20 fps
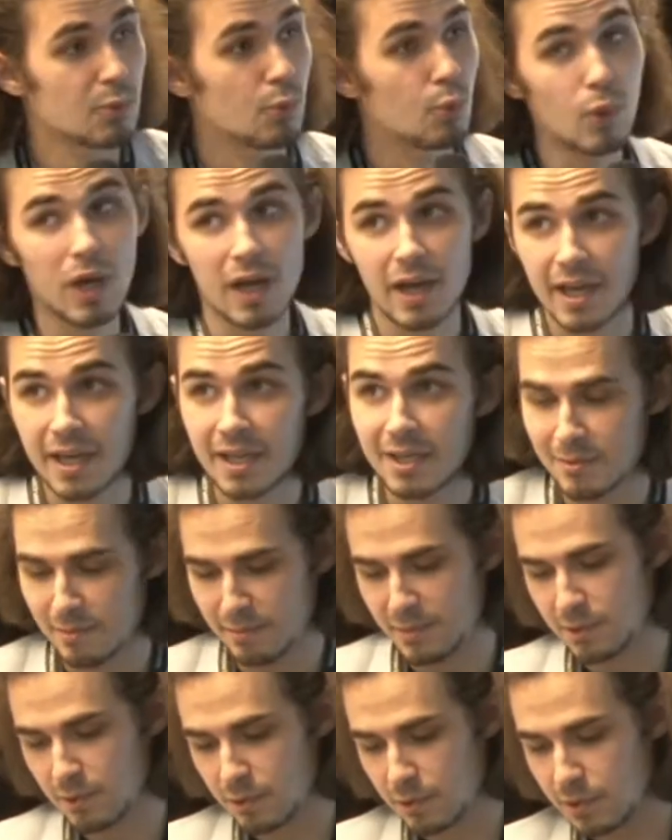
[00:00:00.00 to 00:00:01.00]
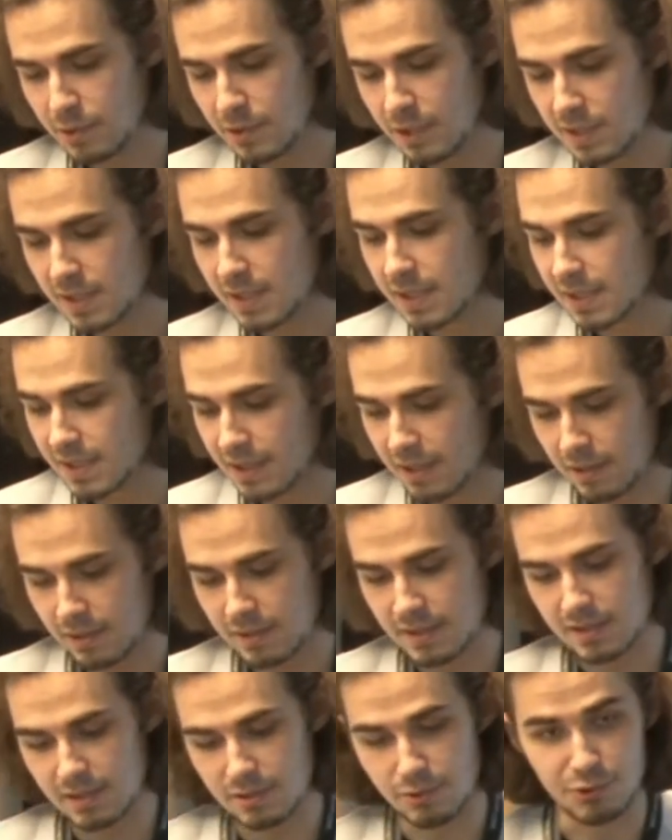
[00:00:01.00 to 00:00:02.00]
why Bitcoin needs a
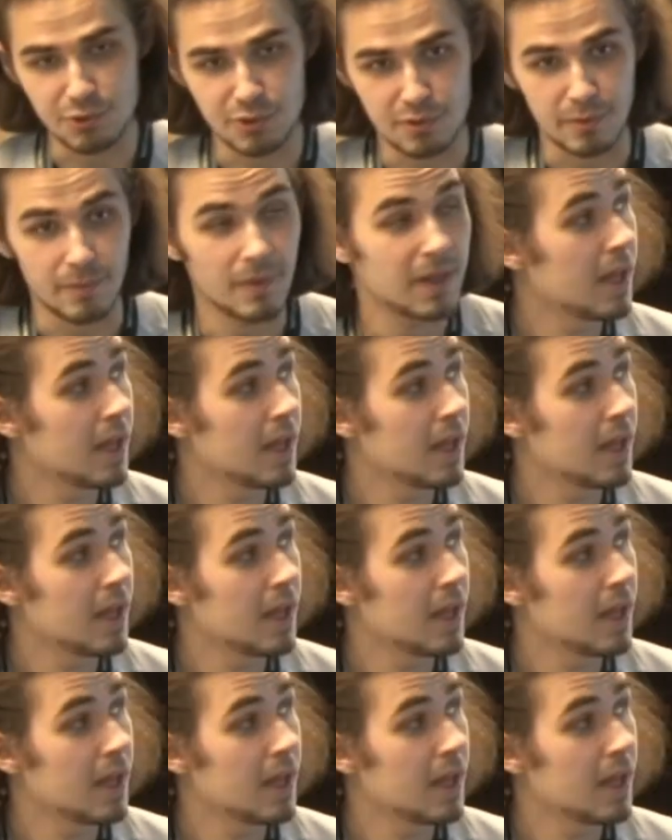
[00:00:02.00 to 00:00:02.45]
scaling solution.